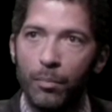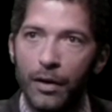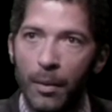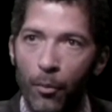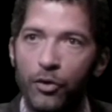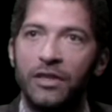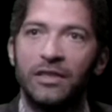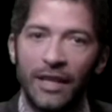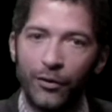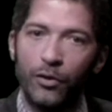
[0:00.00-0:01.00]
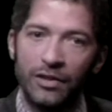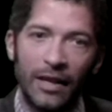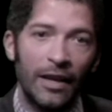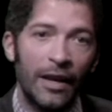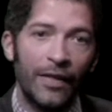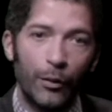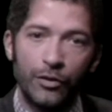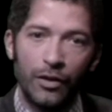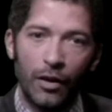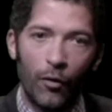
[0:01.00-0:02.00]
become more successful is that there
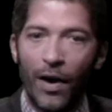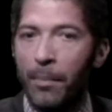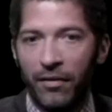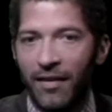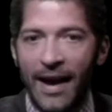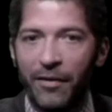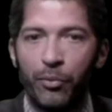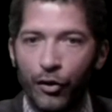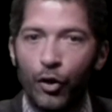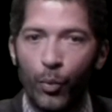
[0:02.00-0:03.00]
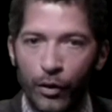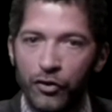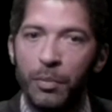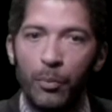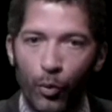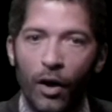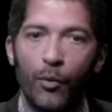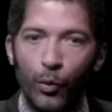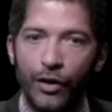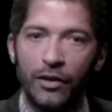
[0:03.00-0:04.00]
was a rampant lack of political will. So people were
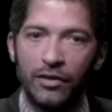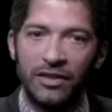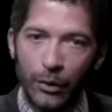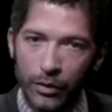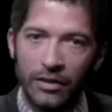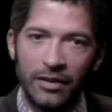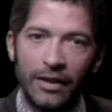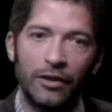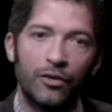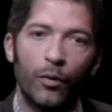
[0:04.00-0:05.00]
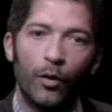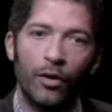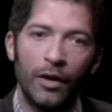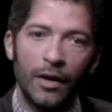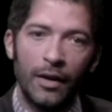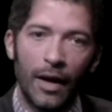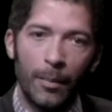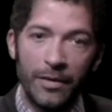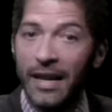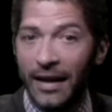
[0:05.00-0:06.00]
unwilling to stick with these things for
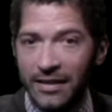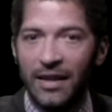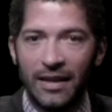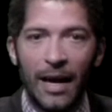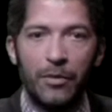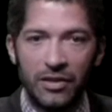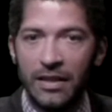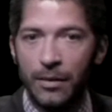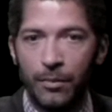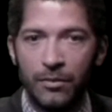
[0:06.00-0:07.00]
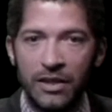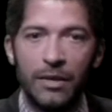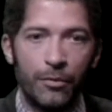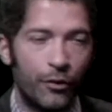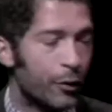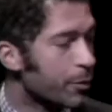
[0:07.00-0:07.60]
decades at a time to see them through.